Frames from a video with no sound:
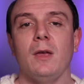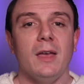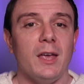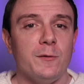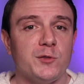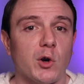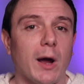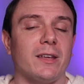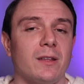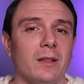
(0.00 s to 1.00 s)
If
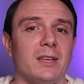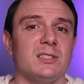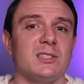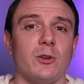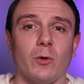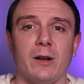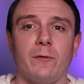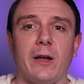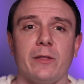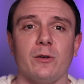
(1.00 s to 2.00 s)
Dracula is the
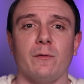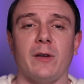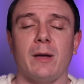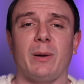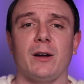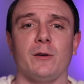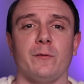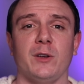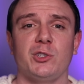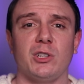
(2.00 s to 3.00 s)
grandfather of vampire
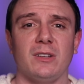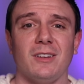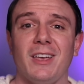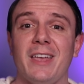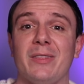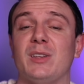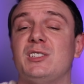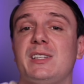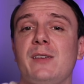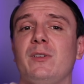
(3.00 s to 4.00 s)
fiction, then
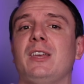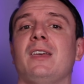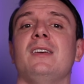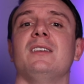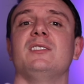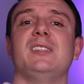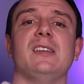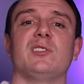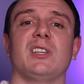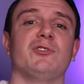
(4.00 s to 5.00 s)
Stephen King is the
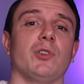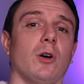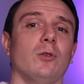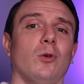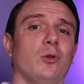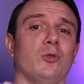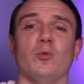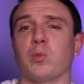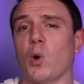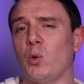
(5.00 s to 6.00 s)
eccentric uncle who
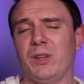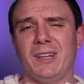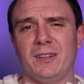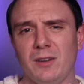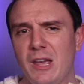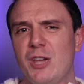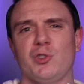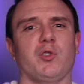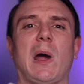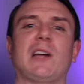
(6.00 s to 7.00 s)
rolled in,
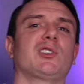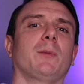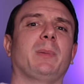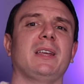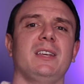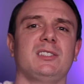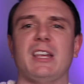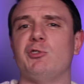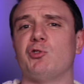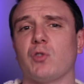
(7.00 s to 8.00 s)
trashed the place,
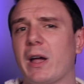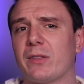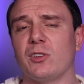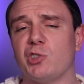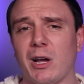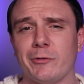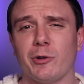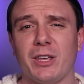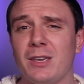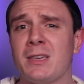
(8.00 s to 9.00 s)
and dragged the genre
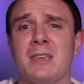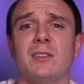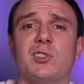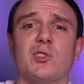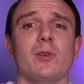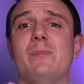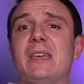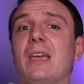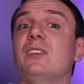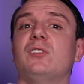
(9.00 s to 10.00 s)
kicking and screaming
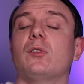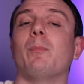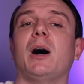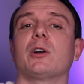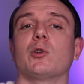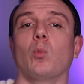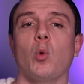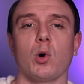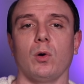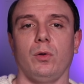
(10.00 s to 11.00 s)
into the modern
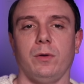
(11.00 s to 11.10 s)
world.